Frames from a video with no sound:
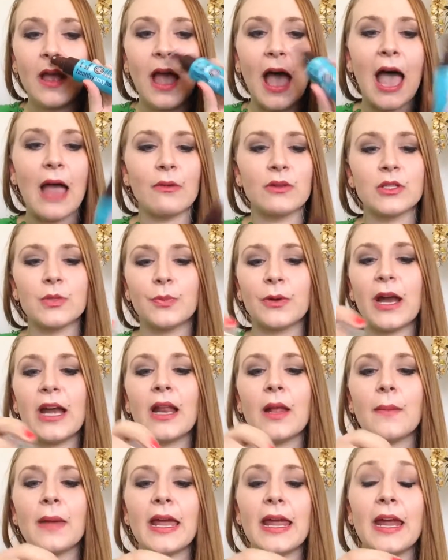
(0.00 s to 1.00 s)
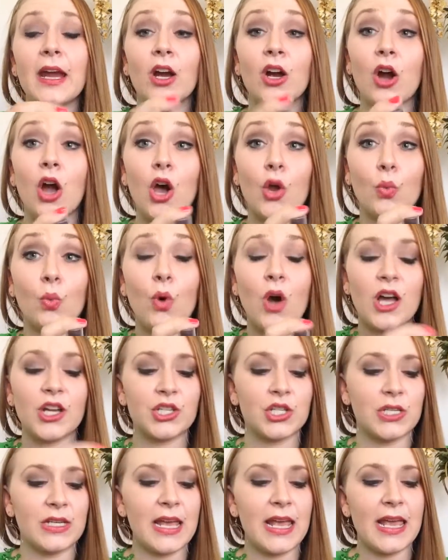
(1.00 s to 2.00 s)
I would spray it in my hair on
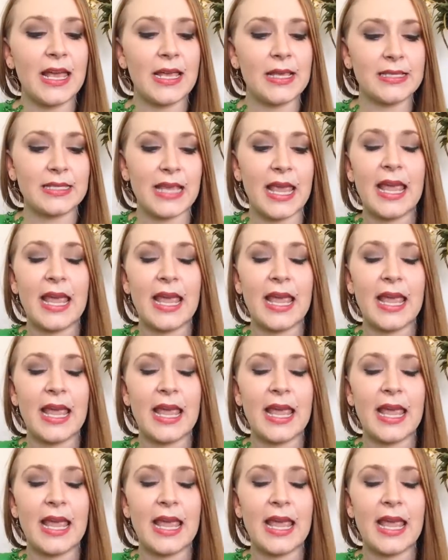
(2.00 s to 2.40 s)
wash days,